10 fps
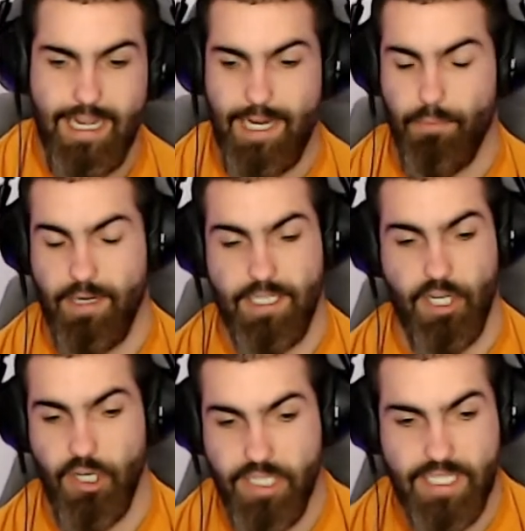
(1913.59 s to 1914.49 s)
He brings a
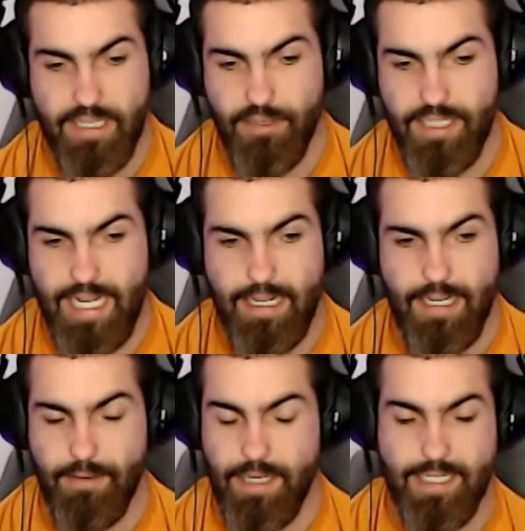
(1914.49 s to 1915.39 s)
good skill set.
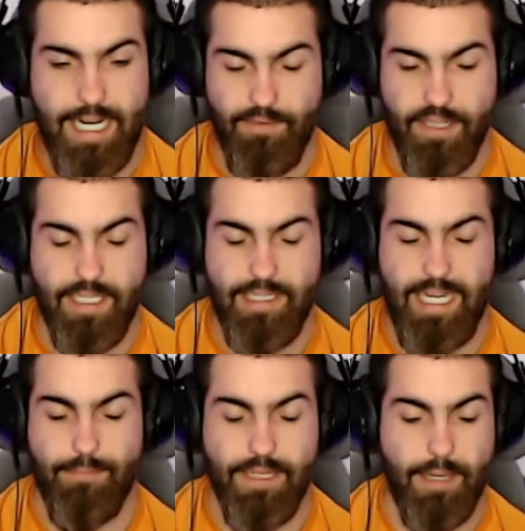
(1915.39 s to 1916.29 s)
He doesn't have the
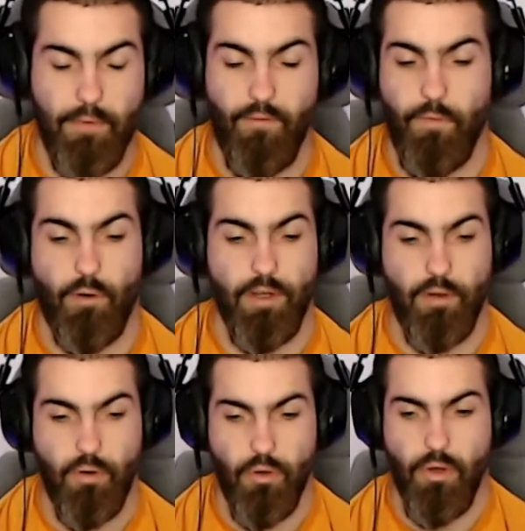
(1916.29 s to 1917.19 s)
same type of
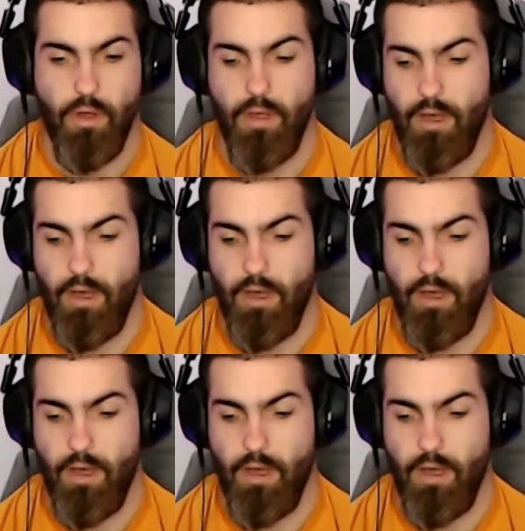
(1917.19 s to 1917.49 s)
vertical